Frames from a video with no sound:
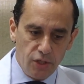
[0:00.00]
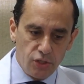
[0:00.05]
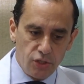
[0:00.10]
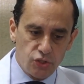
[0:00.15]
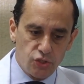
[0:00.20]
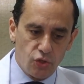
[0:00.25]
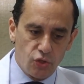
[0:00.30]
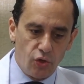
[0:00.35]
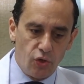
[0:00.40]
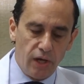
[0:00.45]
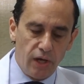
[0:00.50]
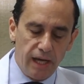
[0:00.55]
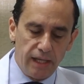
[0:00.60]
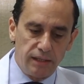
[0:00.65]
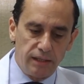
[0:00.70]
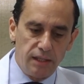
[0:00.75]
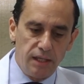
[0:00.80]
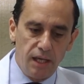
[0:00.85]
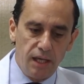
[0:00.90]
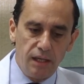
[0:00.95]
So
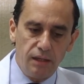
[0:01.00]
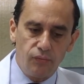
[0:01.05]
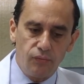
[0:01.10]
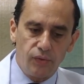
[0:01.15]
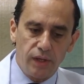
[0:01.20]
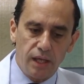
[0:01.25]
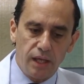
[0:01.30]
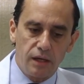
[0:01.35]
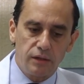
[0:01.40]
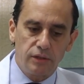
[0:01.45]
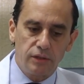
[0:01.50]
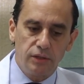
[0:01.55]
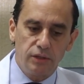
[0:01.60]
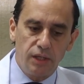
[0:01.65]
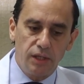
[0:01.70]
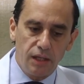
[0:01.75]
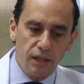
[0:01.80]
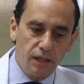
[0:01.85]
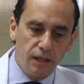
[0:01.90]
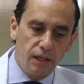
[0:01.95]
at the end, regarding
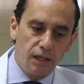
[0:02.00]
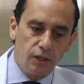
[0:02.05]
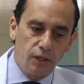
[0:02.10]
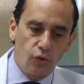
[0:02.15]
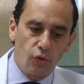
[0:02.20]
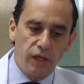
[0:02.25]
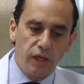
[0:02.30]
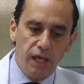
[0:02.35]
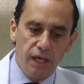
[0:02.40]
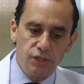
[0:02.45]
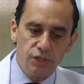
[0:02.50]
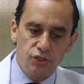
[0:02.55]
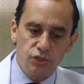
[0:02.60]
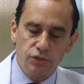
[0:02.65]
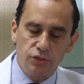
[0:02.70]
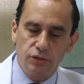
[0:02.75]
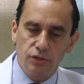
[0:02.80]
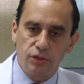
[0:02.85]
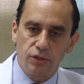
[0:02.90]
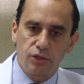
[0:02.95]
the
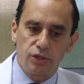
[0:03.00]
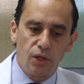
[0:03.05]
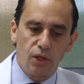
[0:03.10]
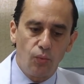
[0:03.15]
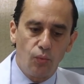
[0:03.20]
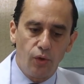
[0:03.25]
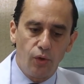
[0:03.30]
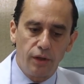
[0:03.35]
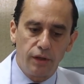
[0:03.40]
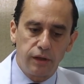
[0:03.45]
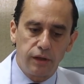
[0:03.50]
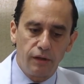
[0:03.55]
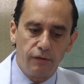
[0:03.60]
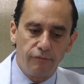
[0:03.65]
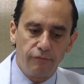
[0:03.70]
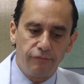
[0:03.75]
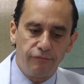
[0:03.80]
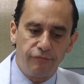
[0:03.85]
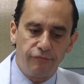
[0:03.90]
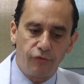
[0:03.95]
location, there were
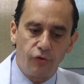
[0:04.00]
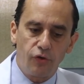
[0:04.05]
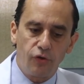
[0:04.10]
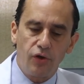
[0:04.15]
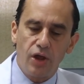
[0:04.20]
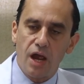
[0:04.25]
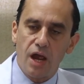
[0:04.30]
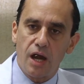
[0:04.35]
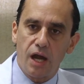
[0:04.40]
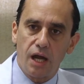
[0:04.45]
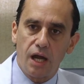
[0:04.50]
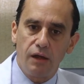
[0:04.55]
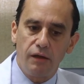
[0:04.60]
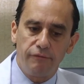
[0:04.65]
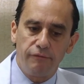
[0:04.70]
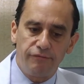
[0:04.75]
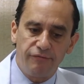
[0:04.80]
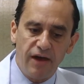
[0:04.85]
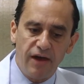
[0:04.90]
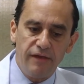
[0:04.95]

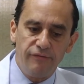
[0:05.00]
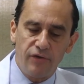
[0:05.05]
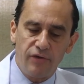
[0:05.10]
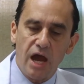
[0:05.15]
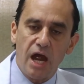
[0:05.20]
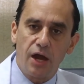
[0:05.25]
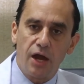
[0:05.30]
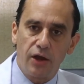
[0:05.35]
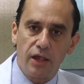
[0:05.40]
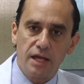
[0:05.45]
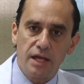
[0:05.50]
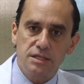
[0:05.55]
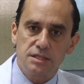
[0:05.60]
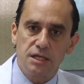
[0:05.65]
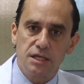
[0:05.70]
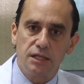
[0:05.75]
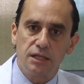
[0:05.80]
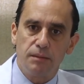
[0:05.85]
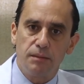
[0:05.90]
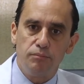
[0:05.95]
5 areas
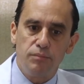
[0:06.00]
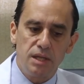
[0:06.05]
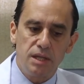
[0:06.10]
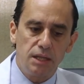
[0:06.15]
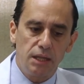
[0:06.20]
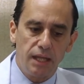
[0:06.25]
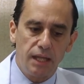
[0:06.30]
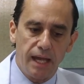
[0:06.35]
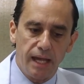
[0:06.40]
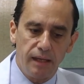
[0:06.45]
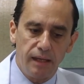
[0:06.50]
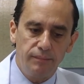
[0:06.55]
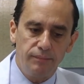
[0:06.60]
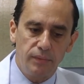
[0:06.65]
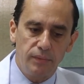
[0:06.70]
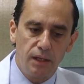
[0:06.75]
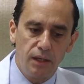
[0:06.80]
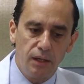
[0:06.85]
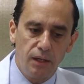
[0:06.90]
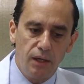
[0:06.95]
in the middle line,